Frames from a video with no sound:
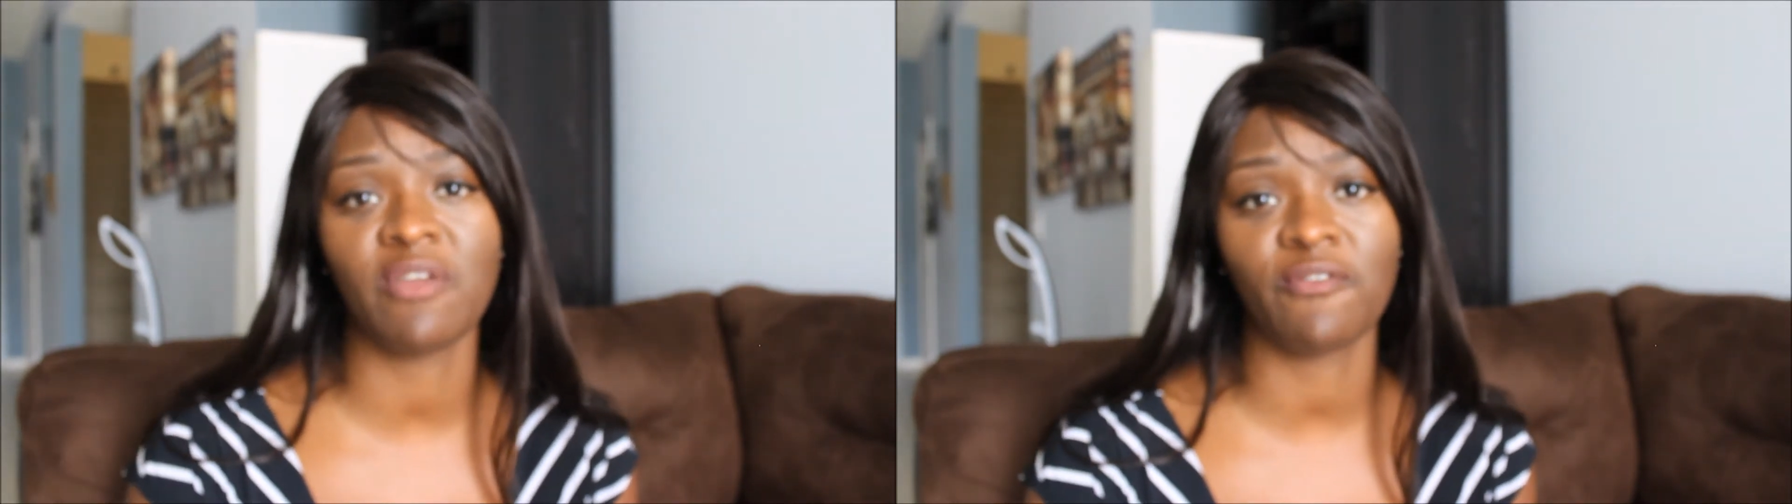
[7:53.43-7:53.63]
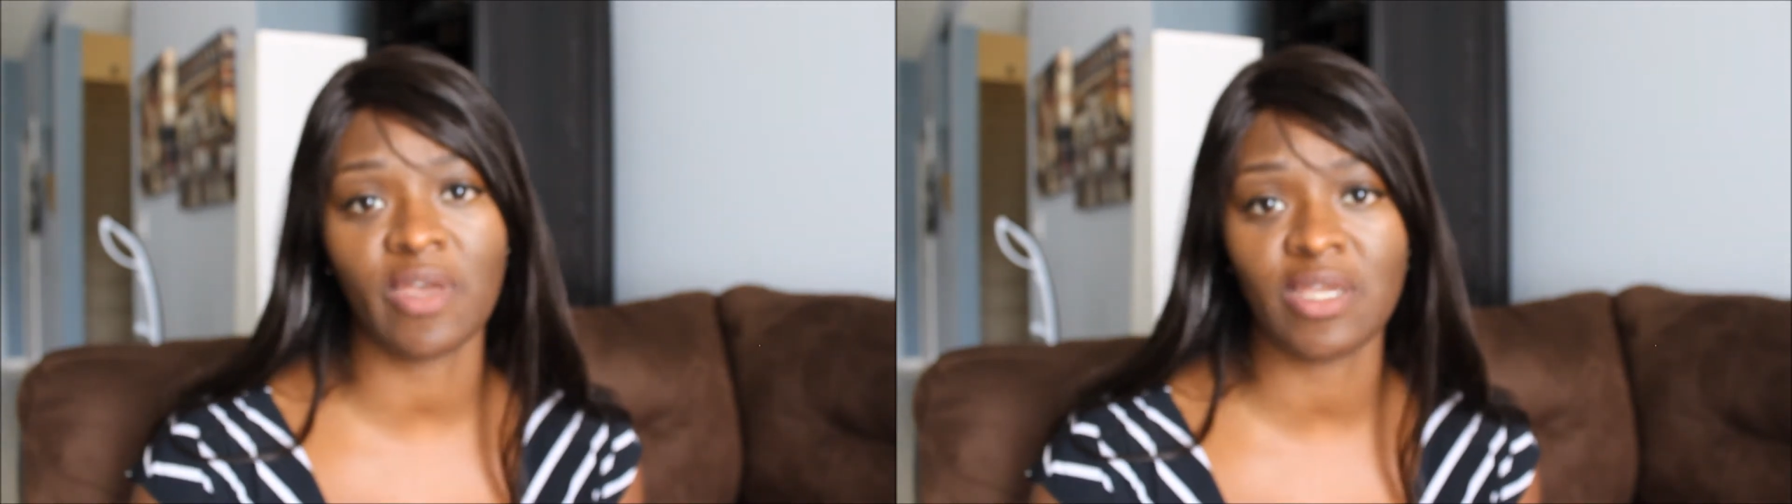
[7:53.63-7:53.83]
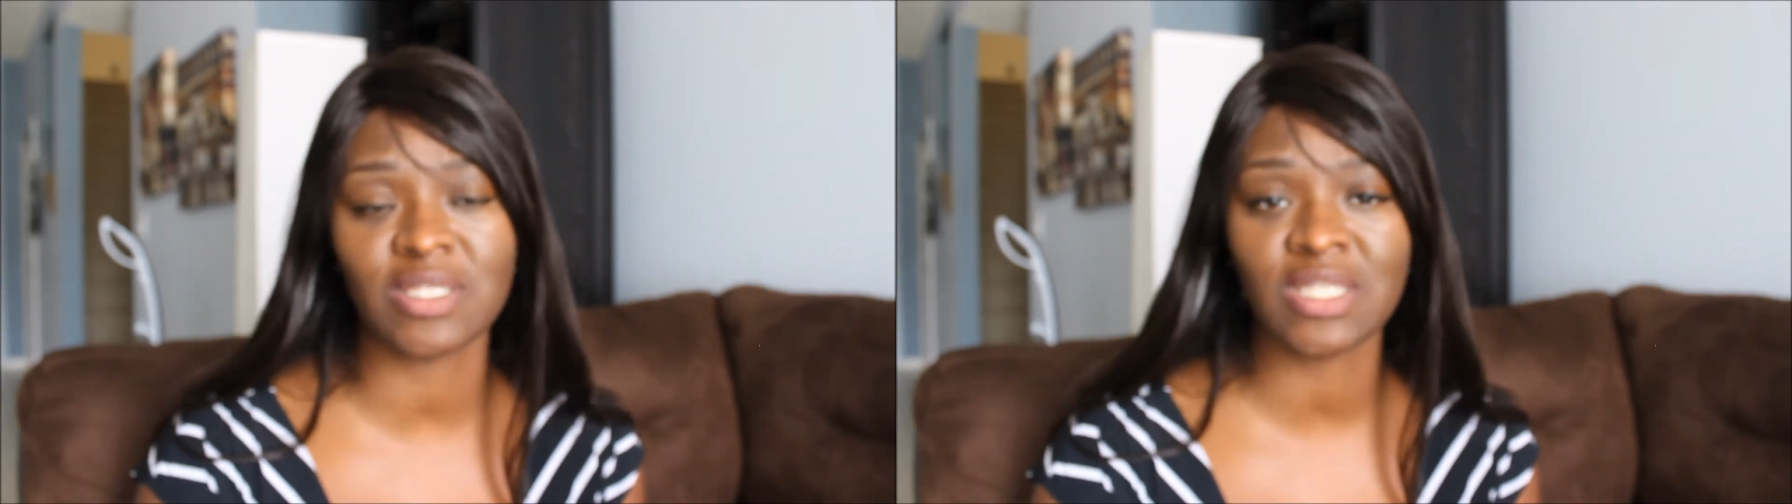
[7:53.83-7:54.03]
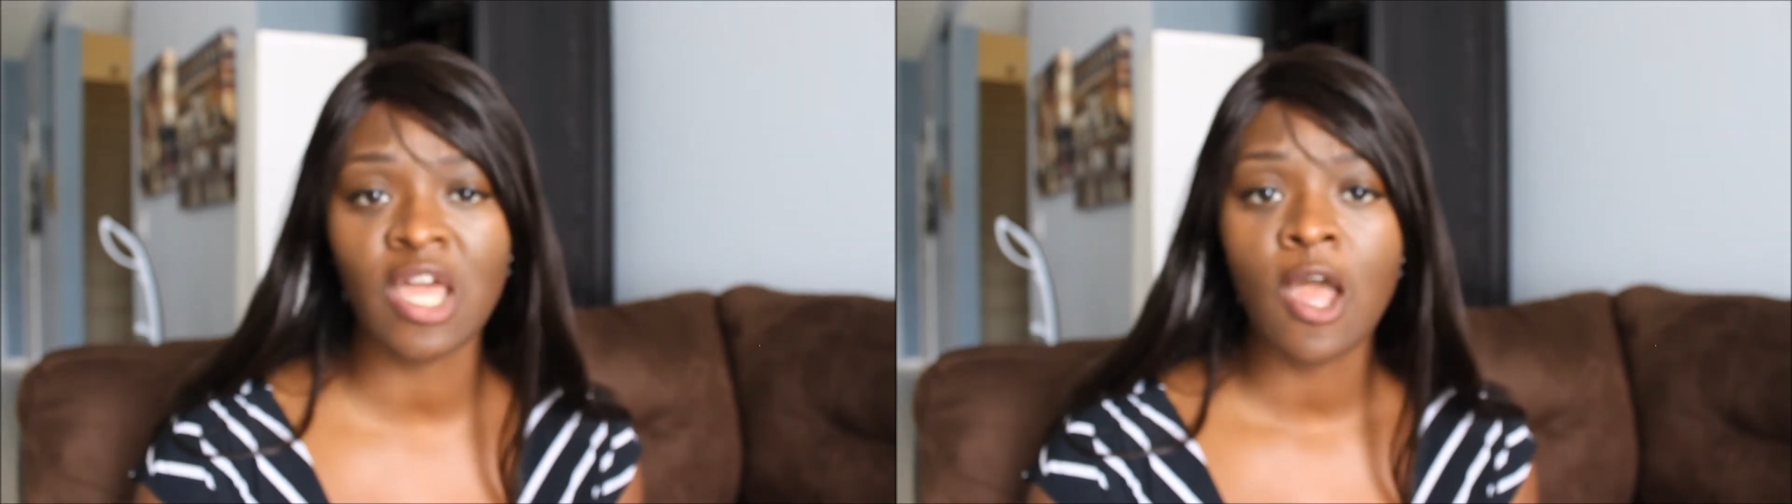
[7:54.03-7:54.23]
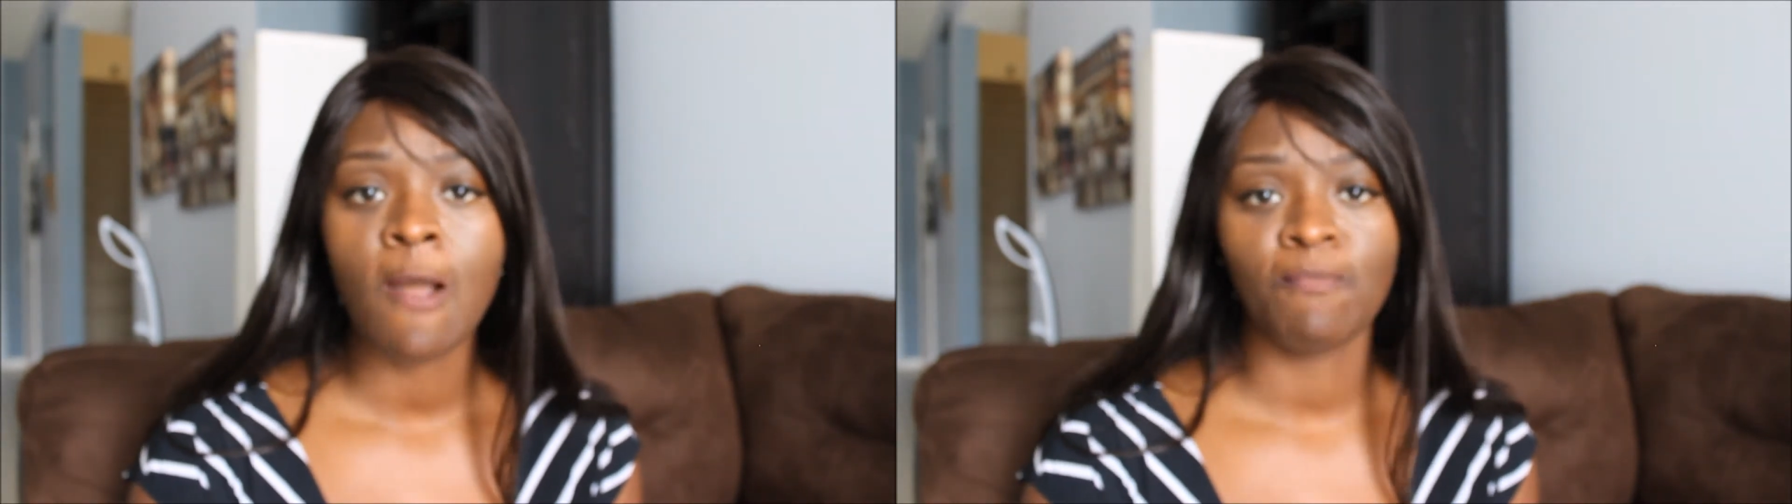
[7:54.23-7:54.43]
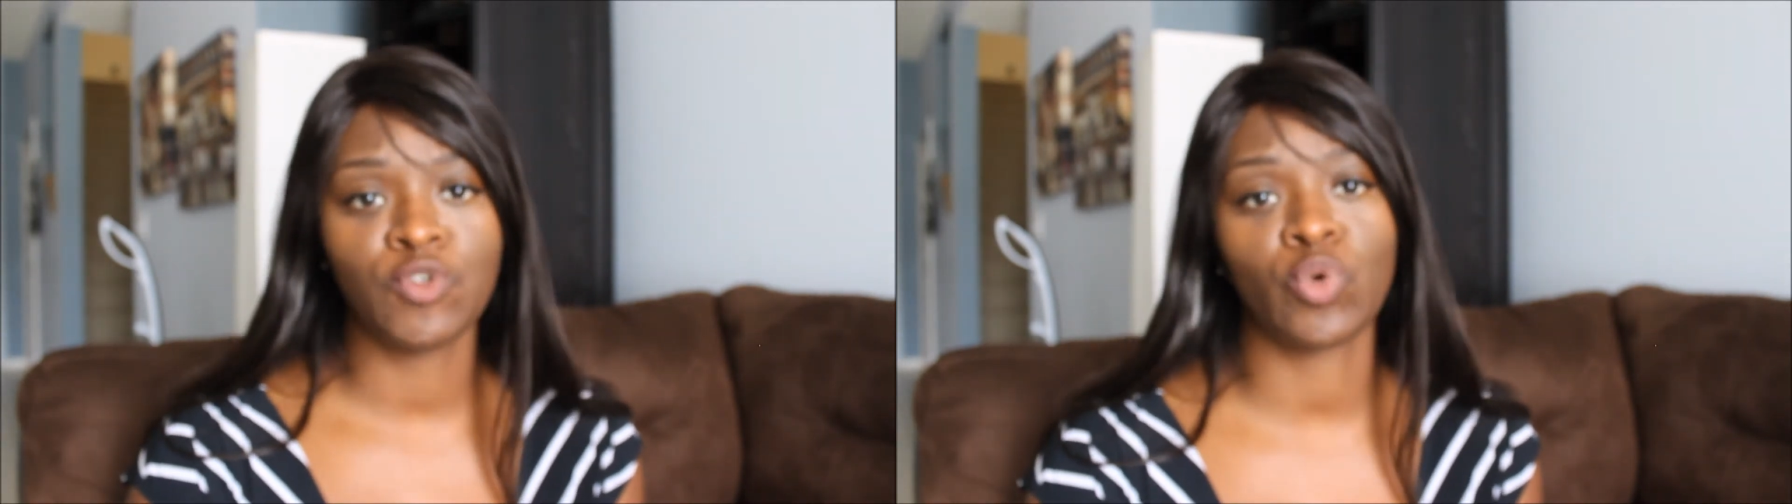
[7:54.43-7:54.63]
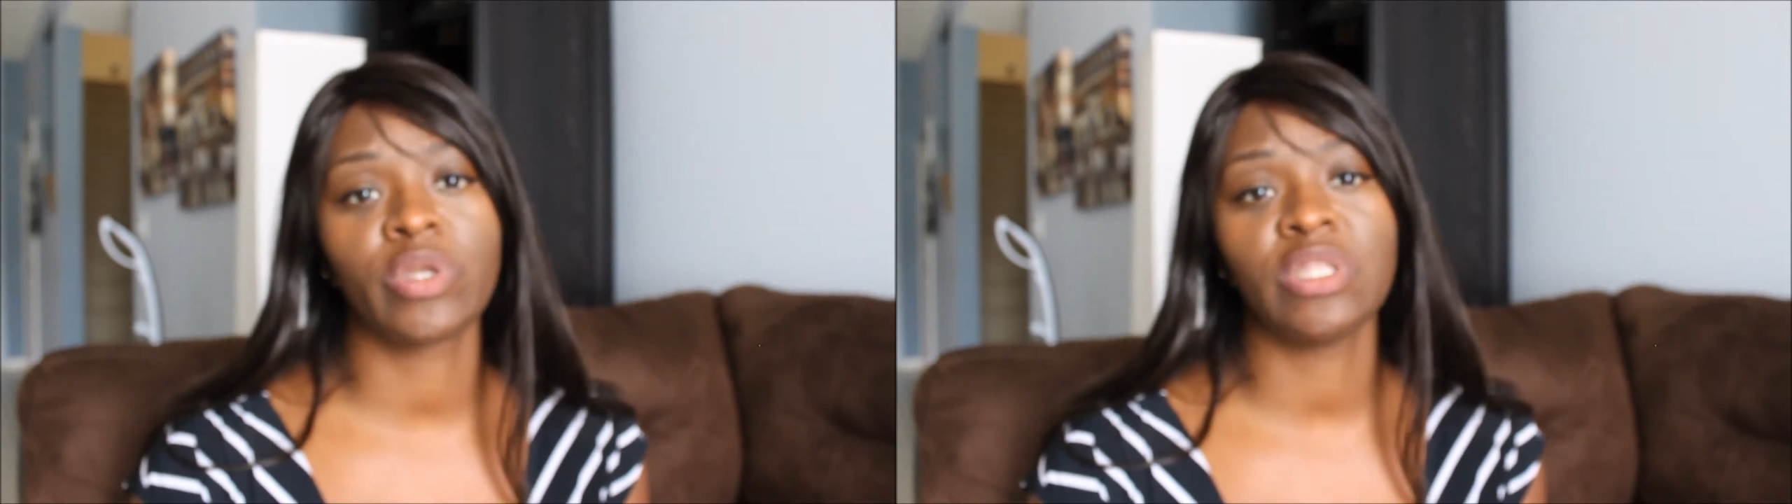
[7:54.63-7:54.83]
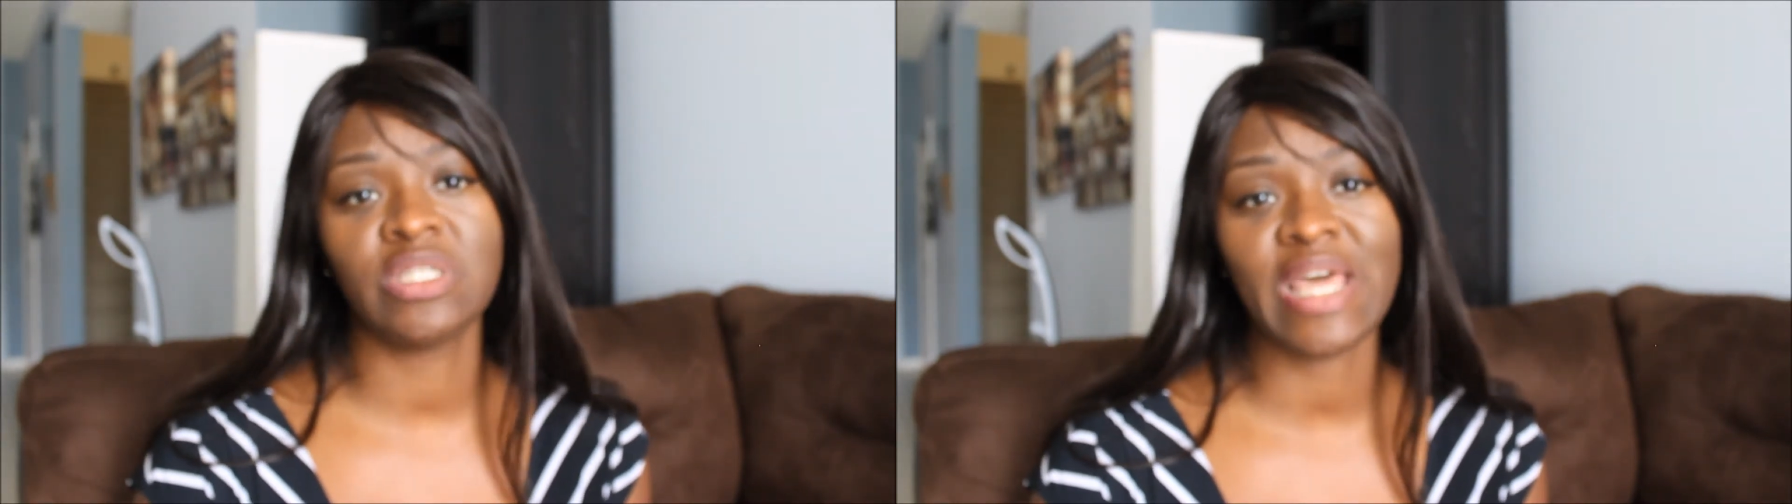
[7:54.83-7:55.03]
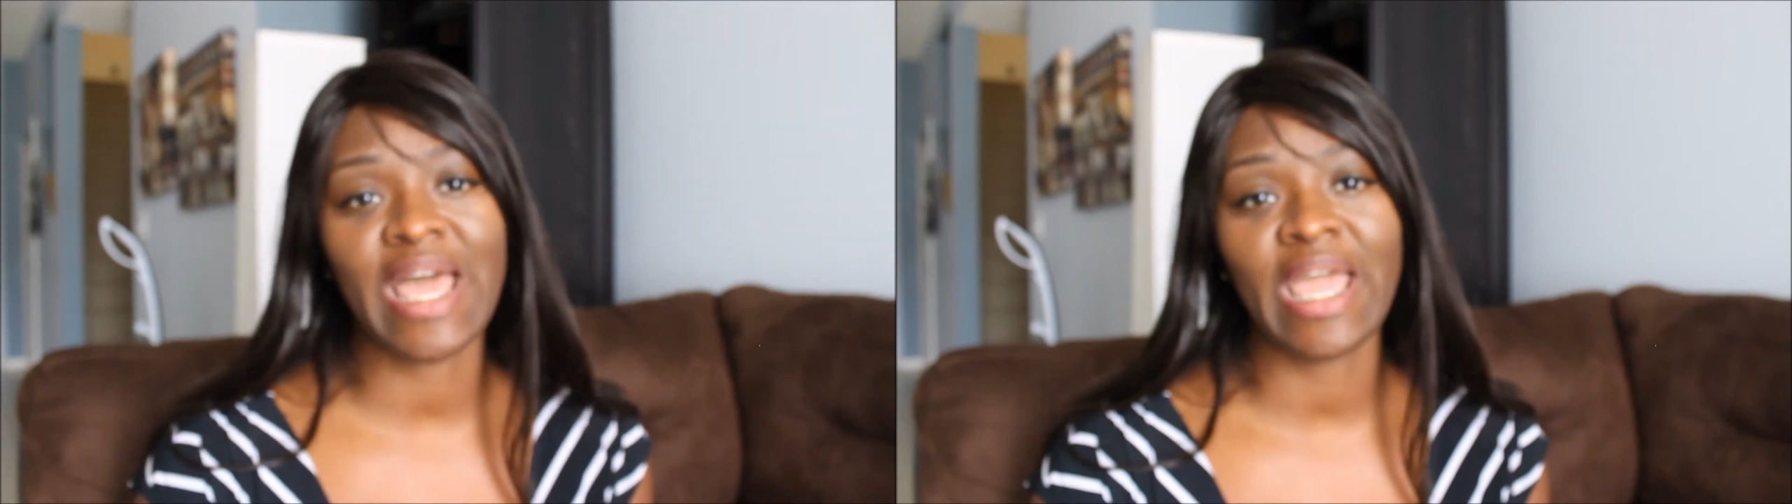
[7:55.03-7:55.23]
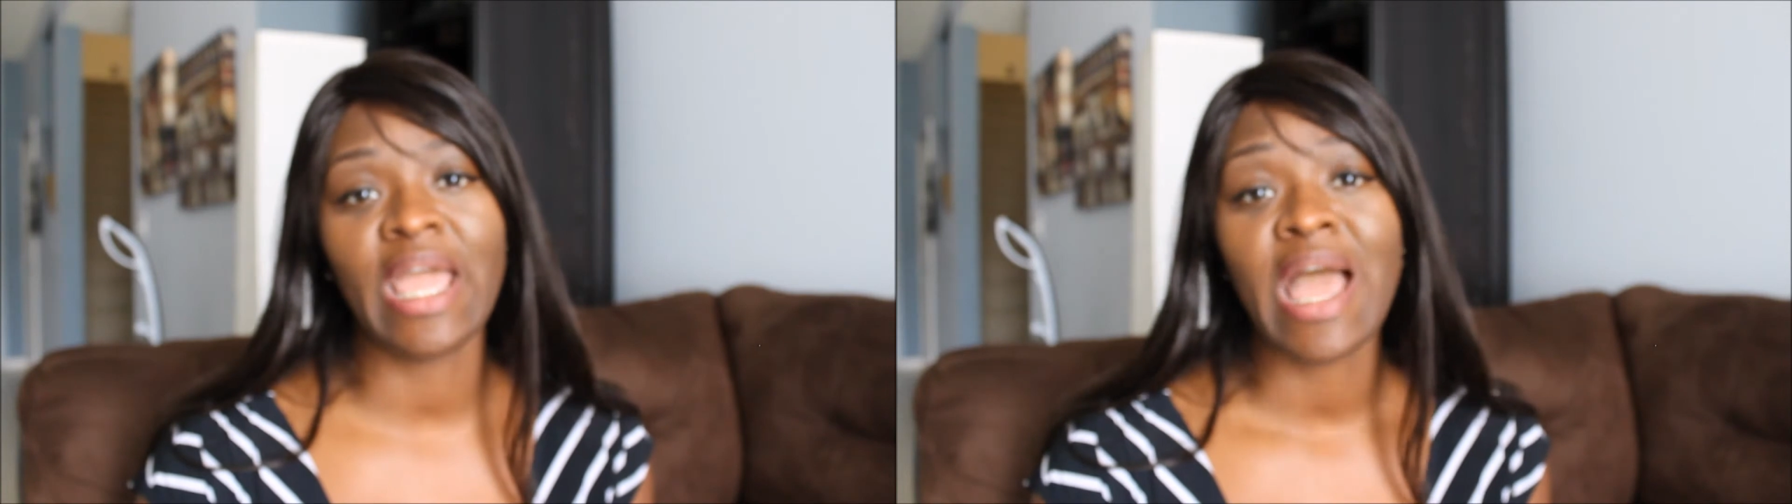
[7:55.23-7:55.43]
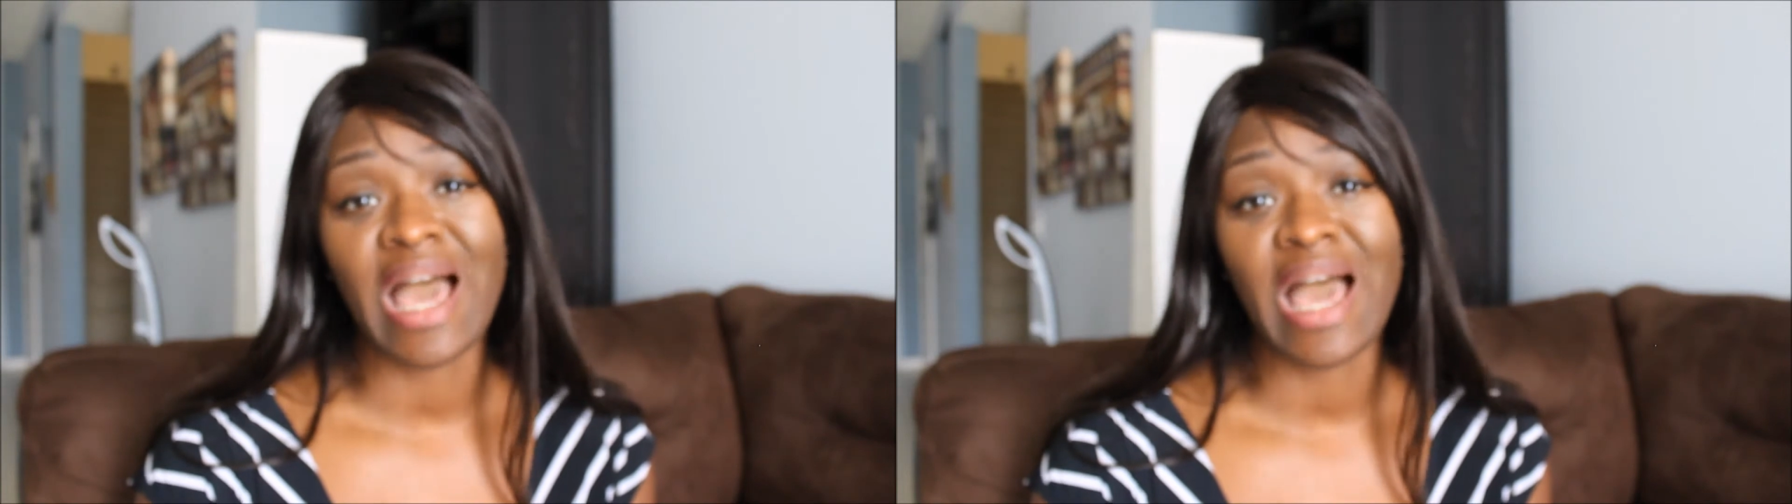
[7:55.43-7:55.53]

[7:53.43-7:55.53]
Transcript: face during the day.